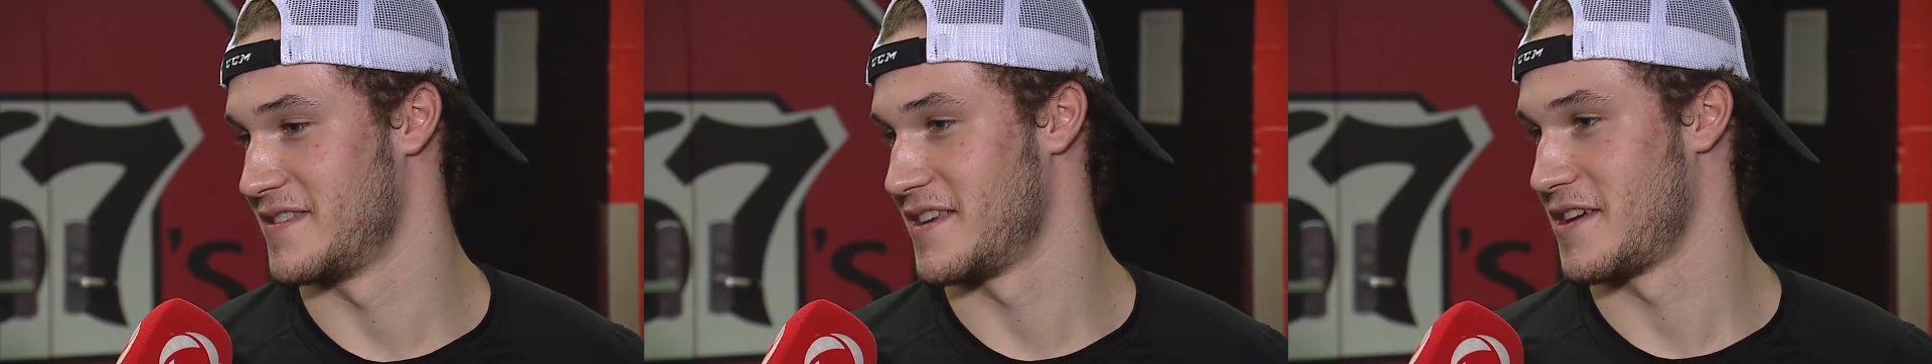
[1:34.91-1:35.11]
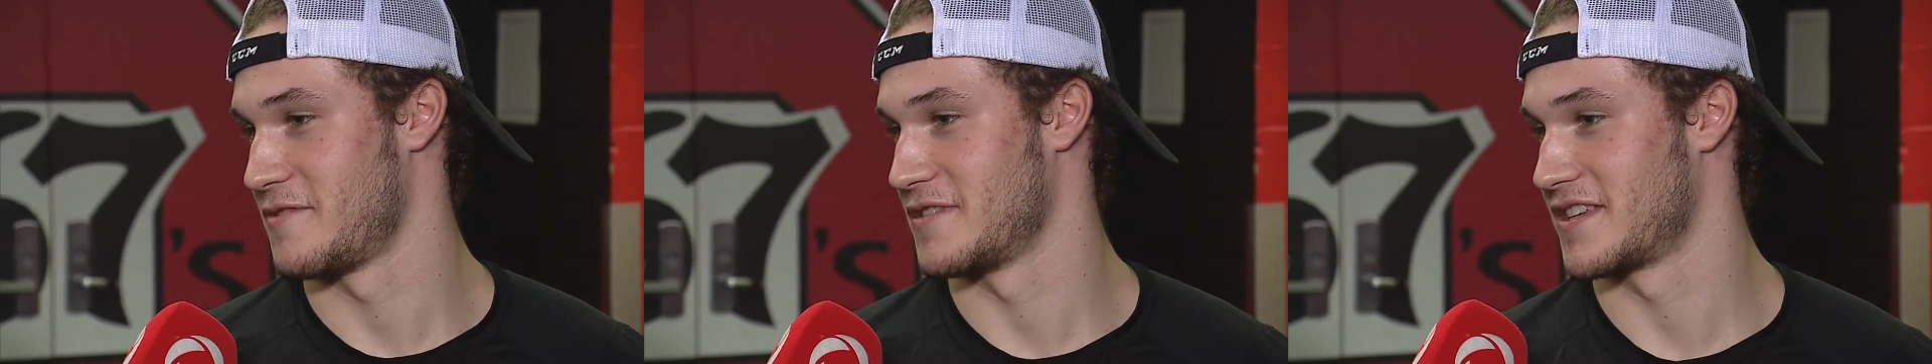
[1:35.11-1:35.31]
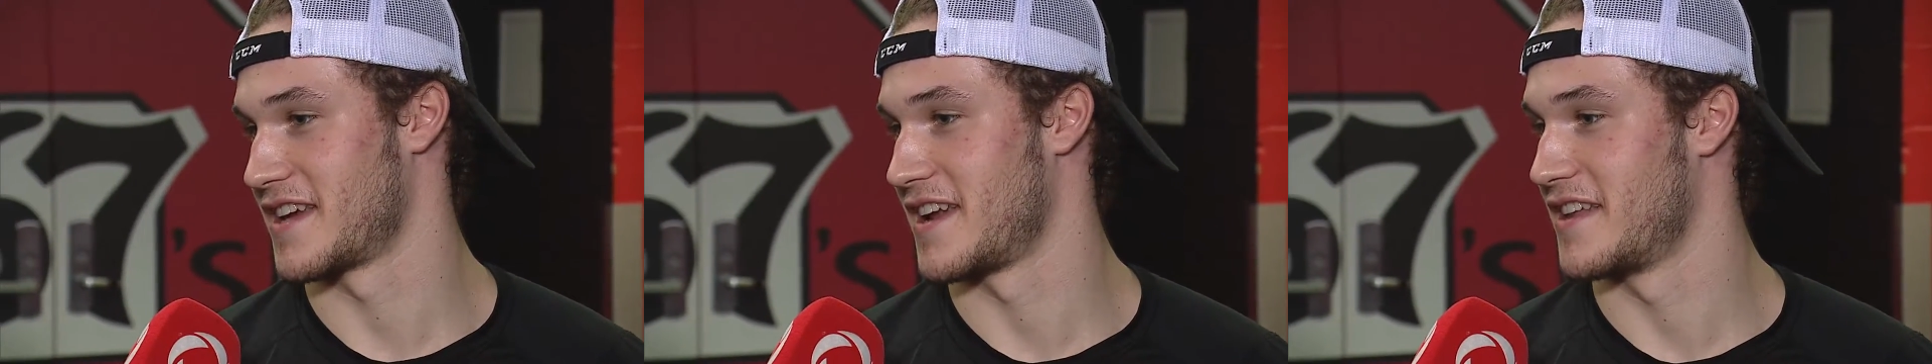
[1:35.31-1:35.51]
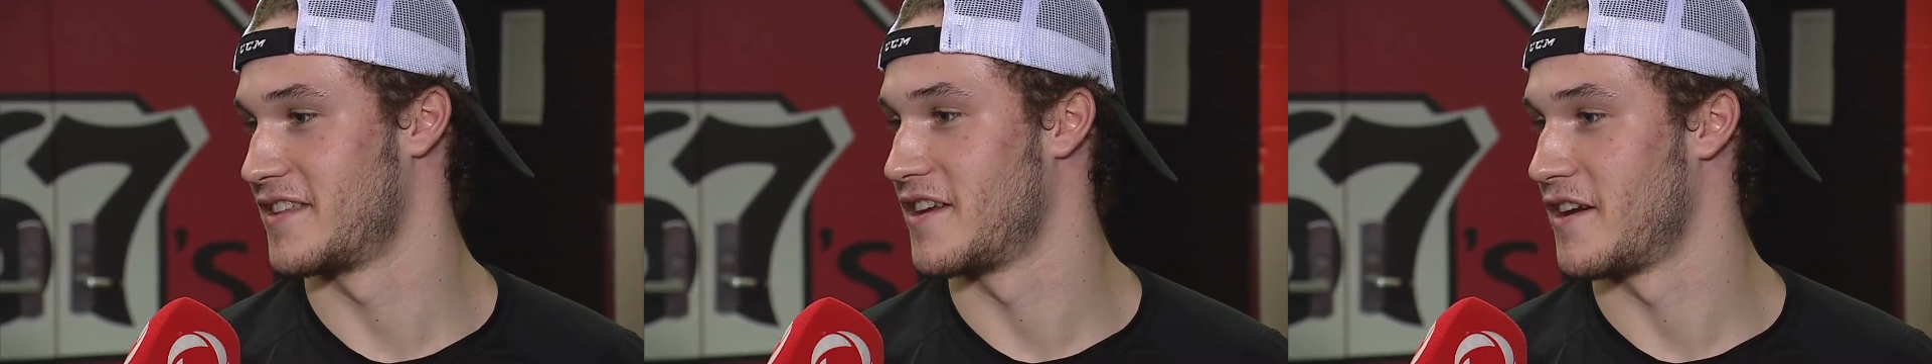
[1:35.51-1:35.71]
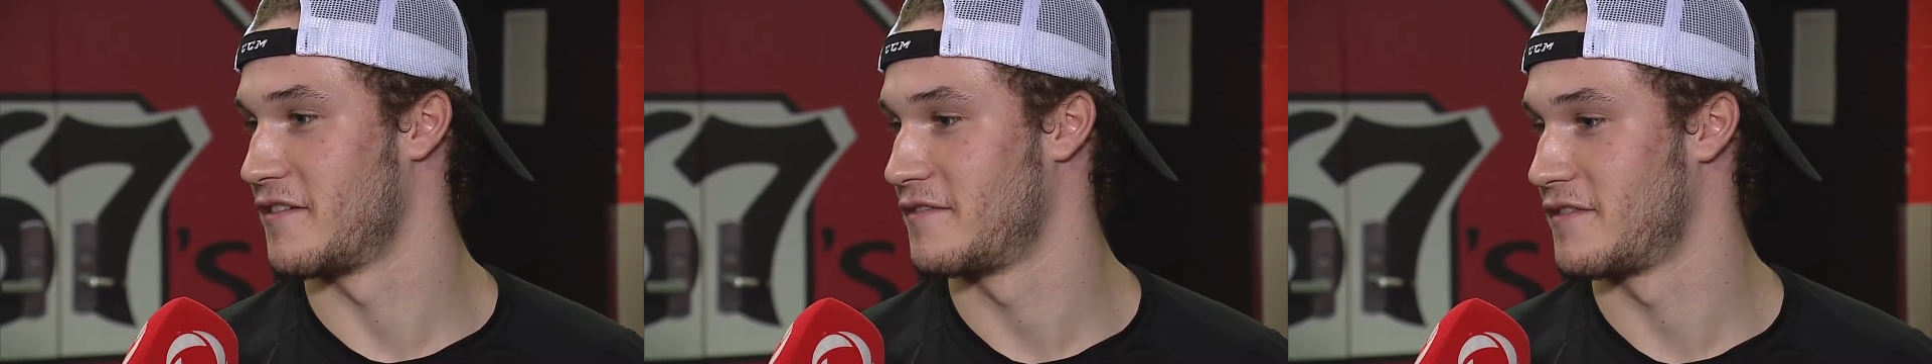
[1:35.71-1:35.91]
it was kind of
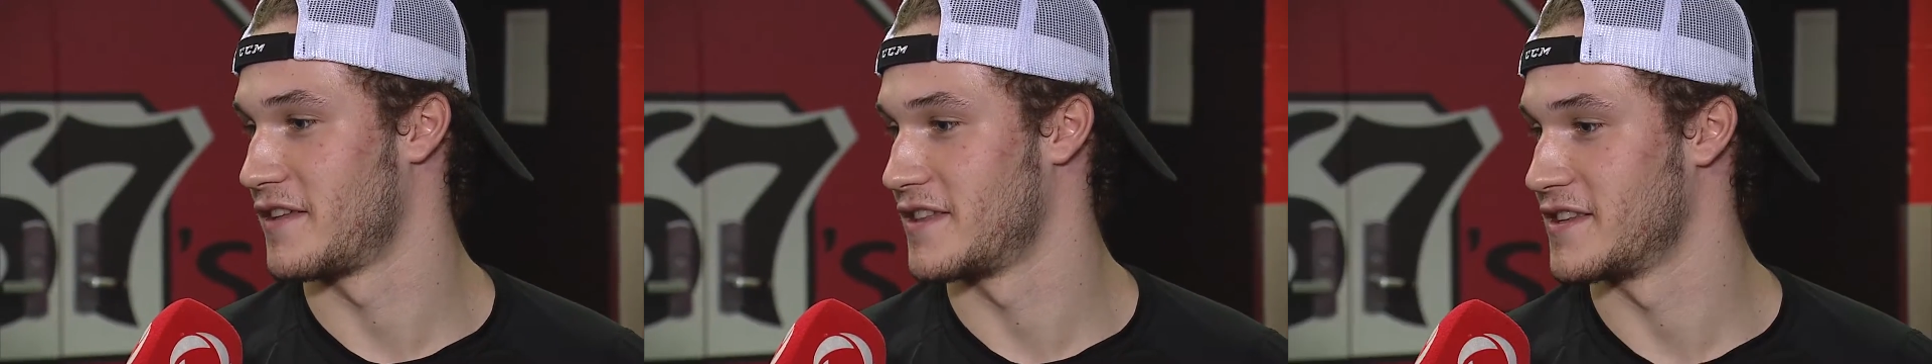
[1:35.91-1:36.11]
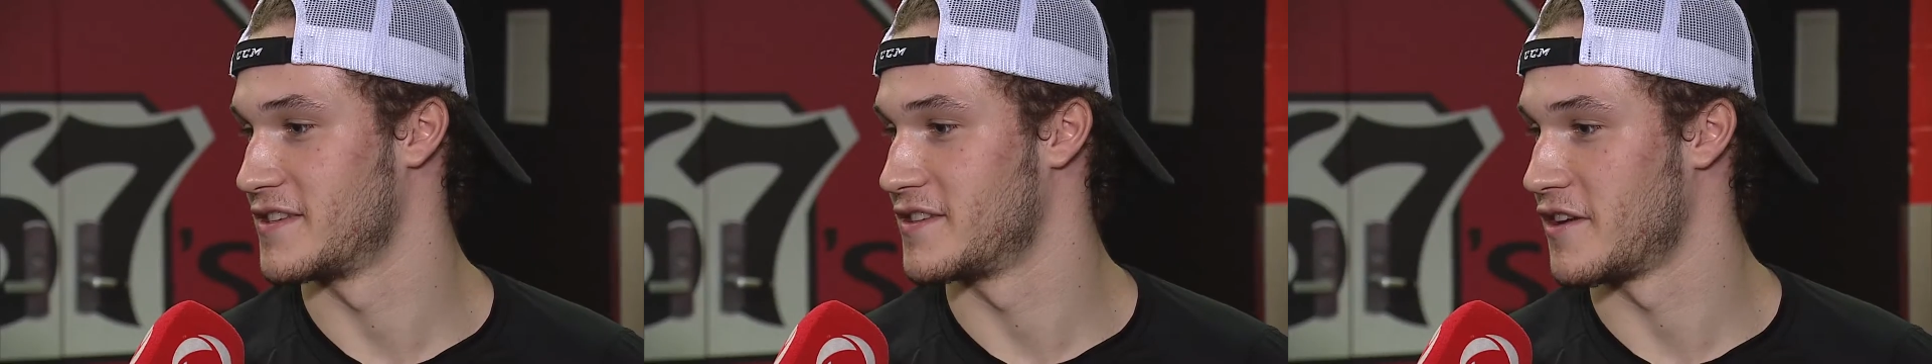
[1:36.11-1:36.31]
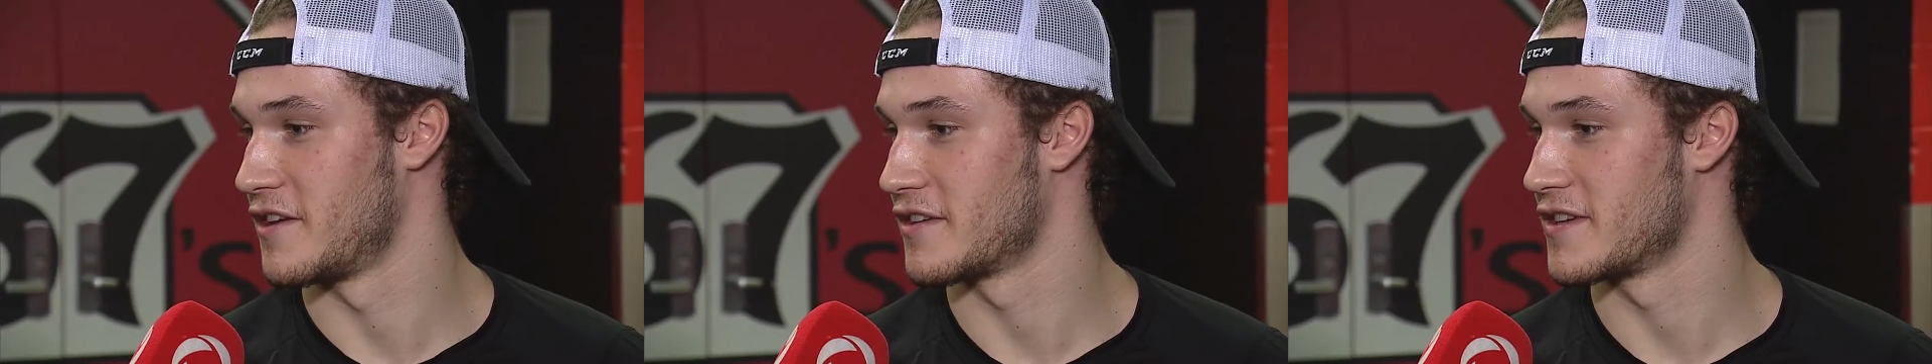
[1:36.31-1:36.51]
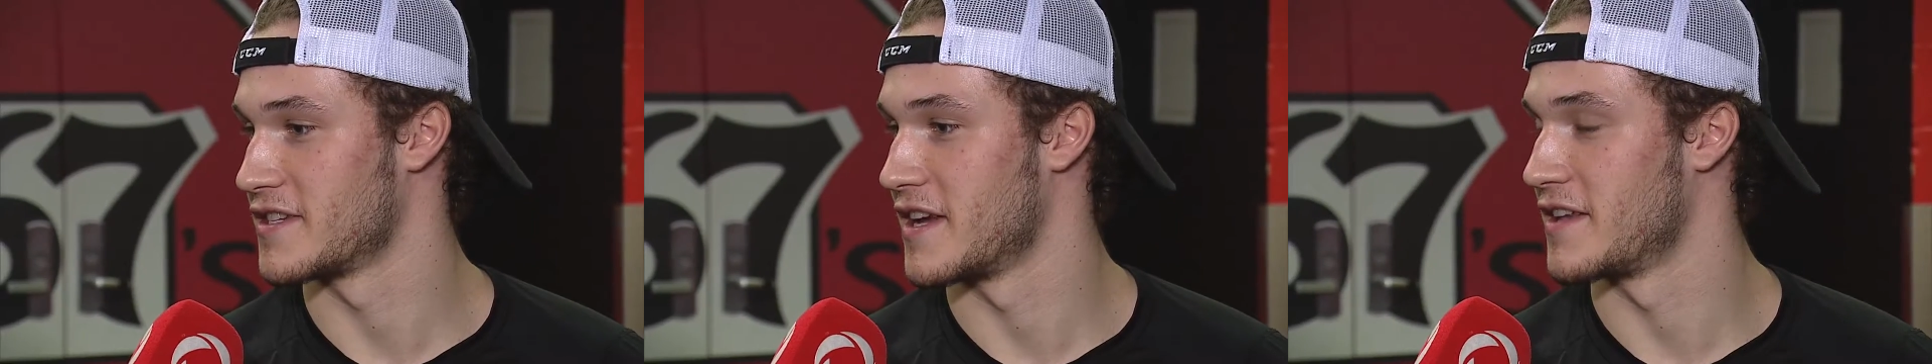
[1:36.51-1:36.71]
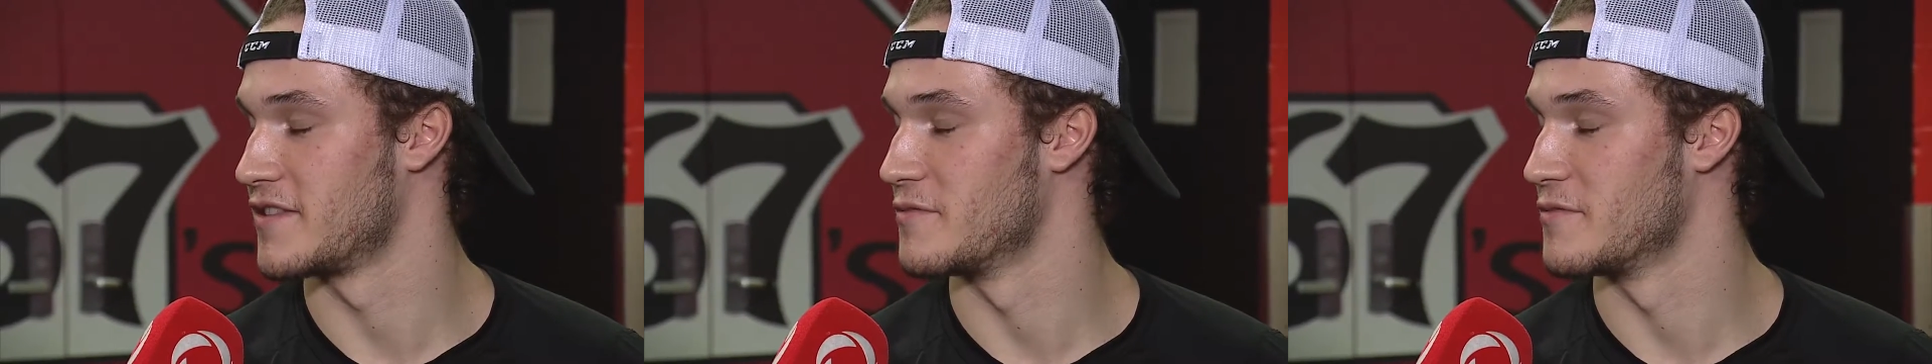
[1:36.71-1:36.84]
tough at the start because I had